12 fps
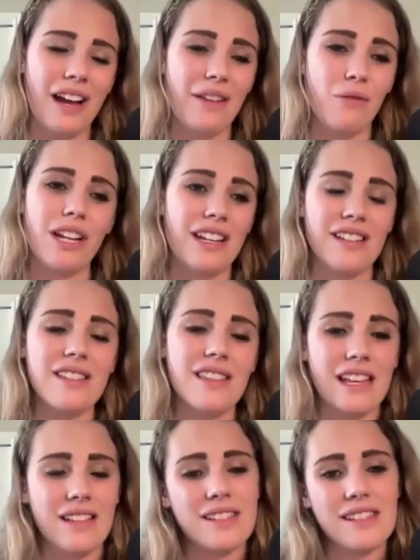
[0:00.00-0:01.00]
I've witnessed
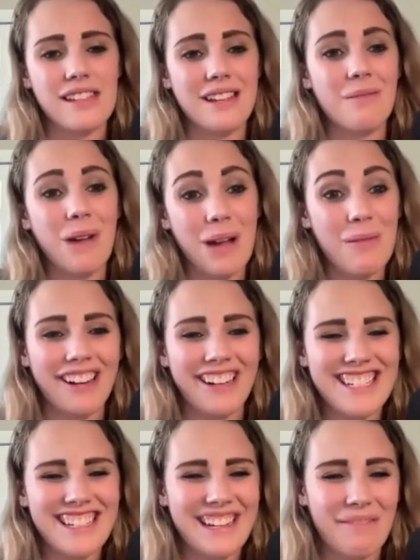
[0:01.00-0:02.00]
things in my
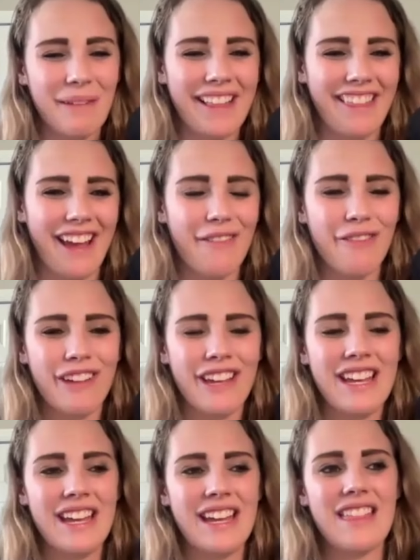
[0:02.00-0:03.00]
marriage, in my life,
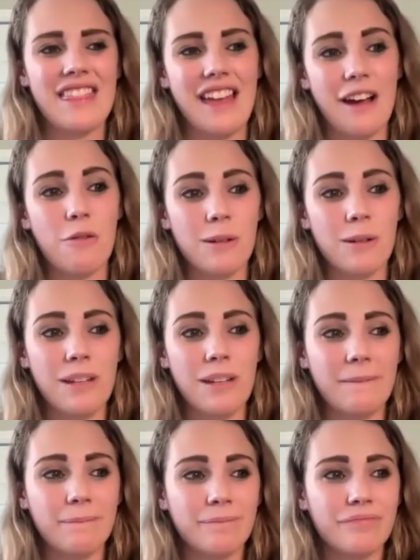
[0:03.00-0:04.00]
that would be